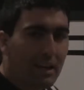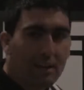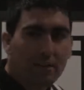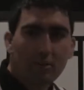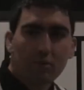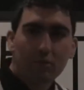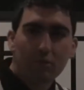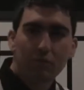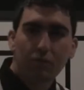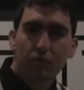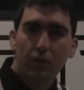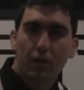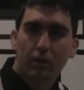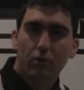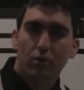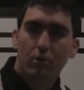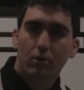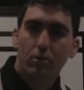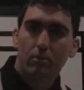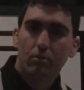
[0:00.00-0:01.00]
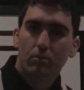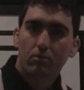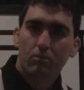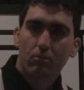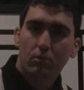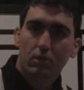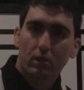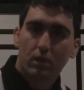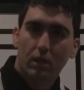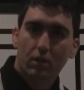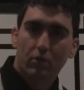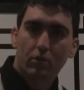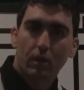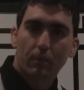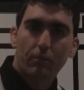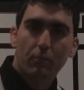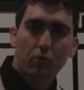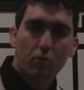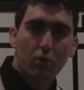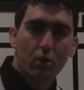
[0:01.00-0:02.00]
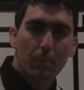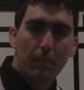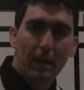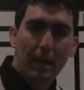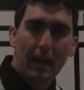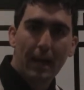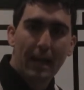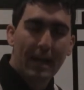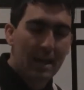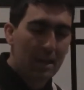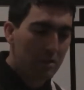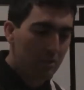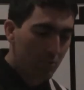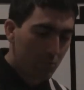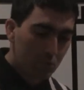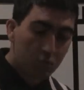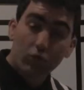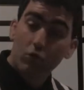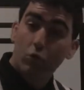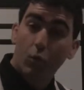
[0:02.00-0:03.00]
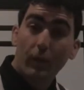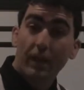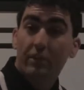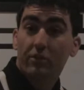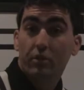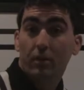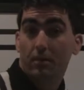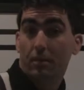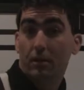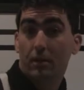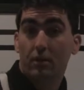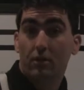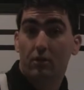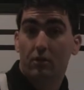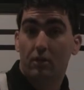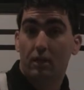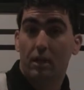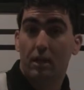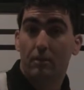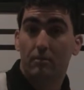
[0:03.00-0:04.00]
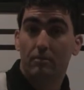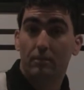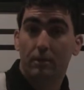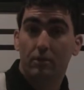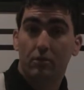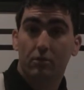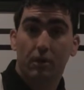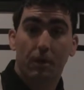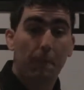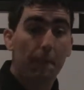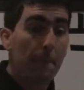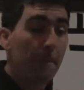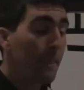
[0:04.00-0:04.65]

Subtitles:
and this defender cuts up to him and tweaks something in his knee, let's say,